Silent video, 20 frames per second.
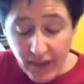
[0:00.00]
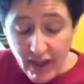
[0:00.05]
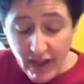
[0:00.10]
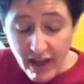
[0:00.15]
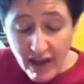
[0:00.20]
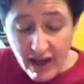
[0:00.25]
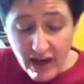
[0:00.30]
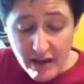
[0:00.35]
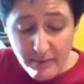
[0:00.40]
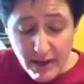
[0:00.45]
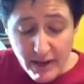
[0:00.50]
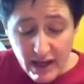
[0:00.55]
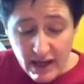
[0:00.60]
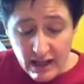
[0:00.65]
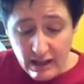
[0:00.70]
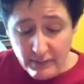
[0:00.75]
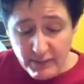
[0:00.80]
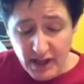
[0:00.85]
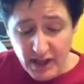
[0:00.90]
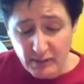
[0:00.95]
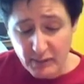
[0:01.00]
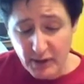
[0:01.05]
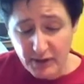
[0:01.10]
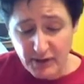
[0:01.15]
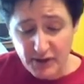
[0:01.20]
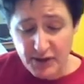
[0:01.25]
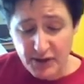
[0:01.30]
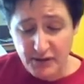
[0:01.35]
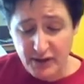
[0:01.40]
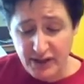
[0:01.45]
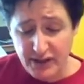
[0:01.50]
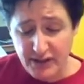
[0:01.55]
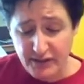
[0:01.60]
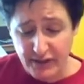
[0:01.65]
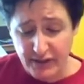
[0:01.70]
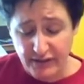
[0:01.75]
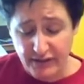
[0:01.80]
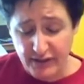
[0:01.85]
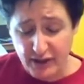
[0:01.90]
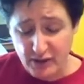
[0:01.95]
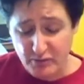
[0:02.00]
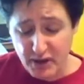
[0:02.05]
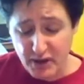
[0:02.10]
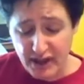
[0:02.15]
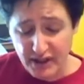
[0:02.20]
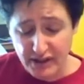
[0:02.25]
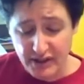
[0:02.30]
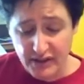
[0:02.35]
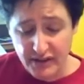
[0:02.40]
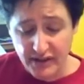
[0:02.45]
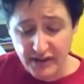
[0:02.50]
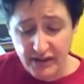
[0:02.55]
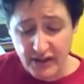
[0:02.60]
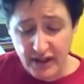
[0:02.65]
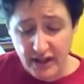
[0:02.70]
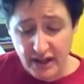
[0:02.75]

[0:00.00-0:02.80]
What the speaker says: Let me talk about the strings for a few minutes.